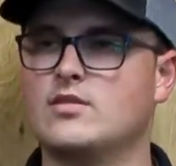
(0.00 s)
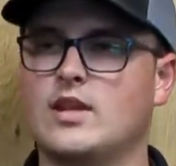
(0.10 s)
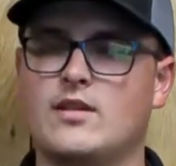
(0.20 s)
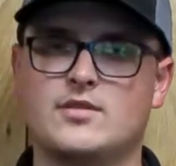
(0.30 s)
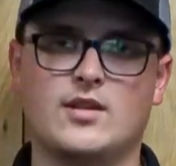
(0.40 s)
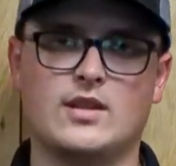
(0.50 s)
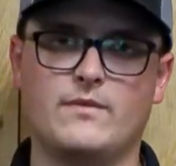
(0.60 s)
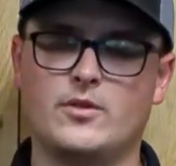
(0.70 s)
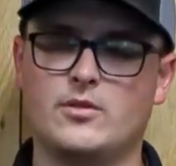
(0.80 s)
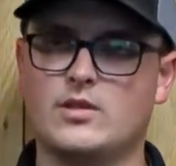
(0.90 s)
Kawasaki
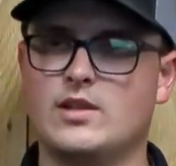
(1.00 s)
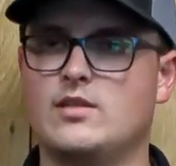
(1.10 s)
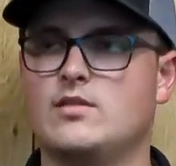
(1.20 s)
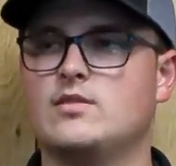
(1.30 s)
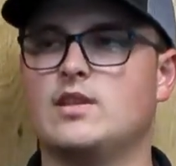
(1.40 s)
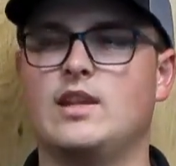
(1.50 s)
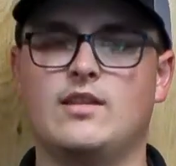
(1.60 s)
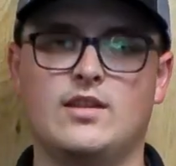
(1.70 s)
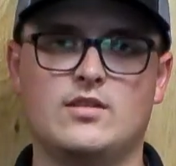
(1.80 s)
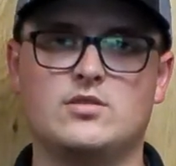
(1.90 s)
Vulcans,
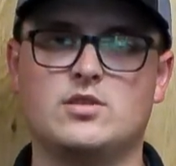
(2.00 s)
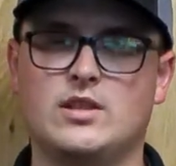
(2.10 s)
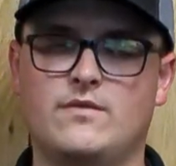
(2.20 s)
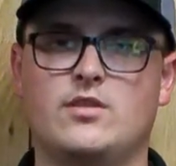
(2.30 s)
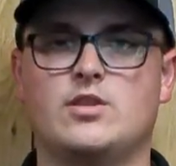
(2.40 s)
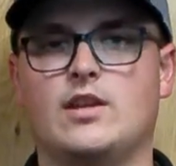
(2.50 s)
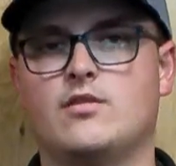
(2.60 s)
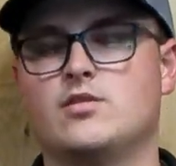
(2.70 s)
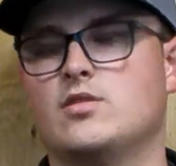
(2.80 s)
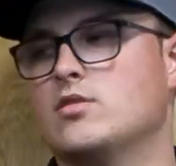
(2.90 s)
Indian, Chieftain,
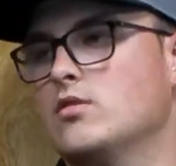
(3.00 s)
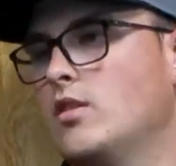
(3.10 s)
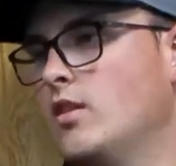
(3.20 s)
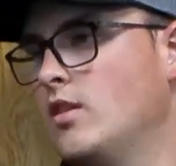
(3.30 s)
Challenger.